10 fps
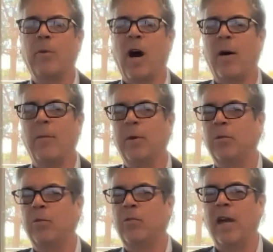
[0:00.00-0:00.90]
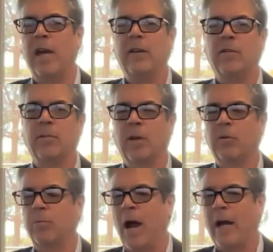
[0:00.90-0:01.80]
common mistakes and
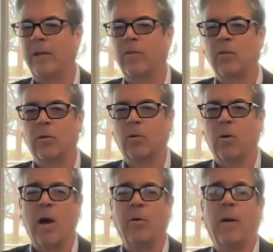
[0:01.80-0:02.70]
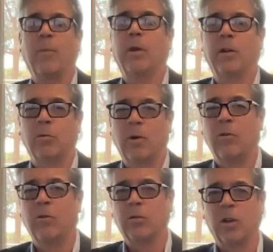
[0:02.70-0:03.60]
best practices around application
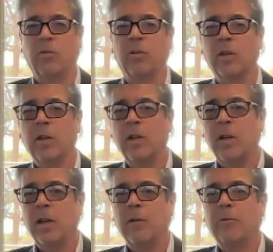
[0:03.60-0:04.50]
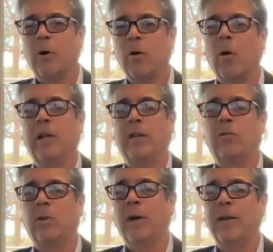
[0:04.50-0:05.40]
rationalization. For our audience,
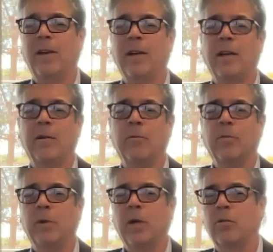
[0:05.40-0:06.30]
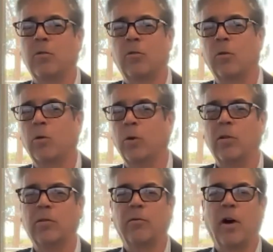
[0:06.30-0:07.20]
do you mind taking a minute or two
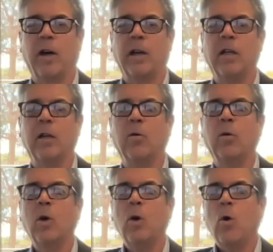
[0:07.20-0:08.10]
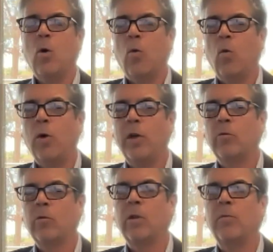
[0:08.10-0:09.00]
and defining, what do you
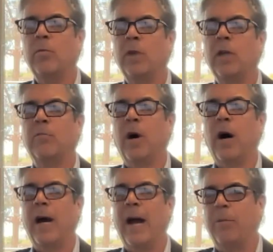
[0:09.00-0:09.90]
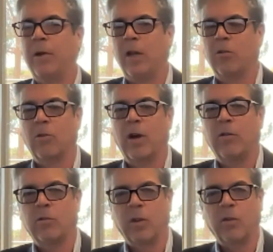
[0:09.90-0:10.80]
really mean by application
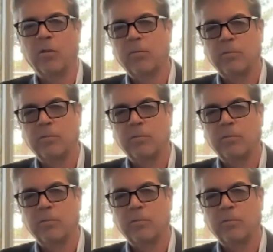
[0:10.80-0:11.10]
rationalization?